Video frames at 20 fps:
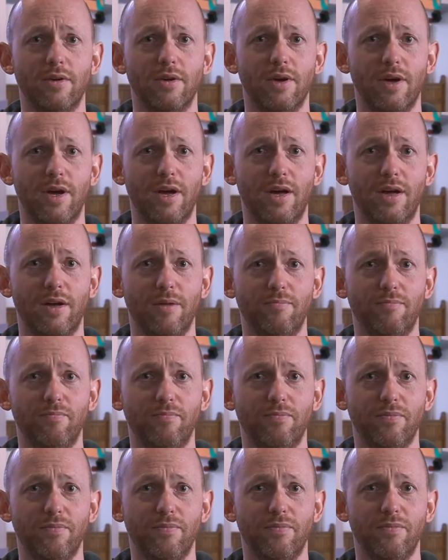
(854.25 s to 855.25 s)

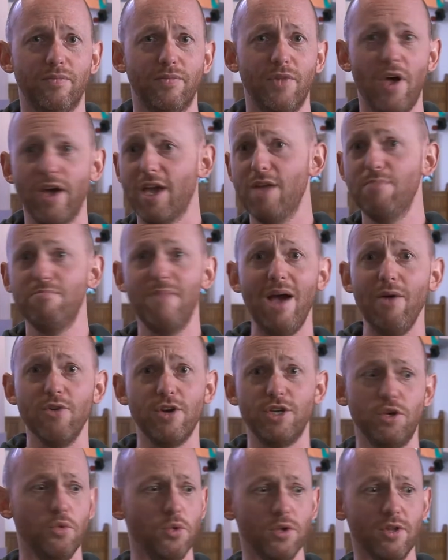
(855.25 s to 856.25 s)
Like in
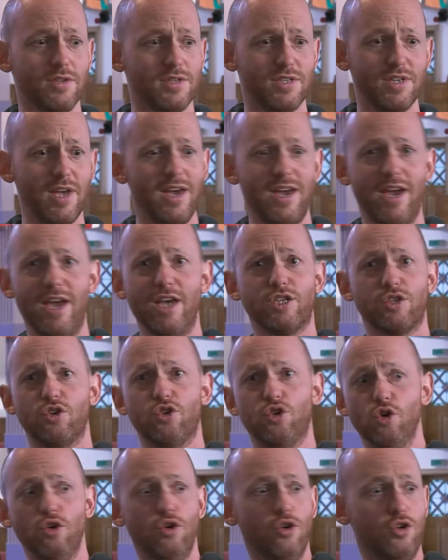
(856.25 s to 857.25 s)
marriage, you wouldn't say
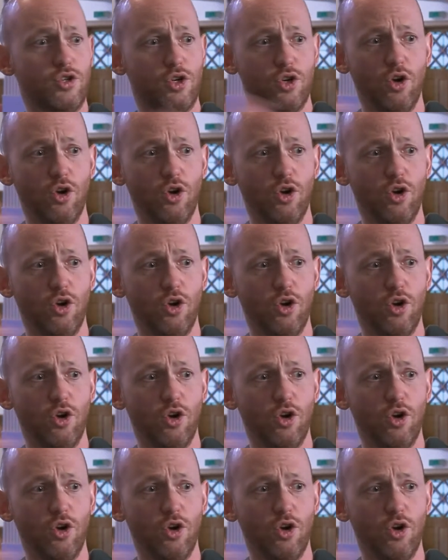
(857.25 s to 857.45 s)
it's good.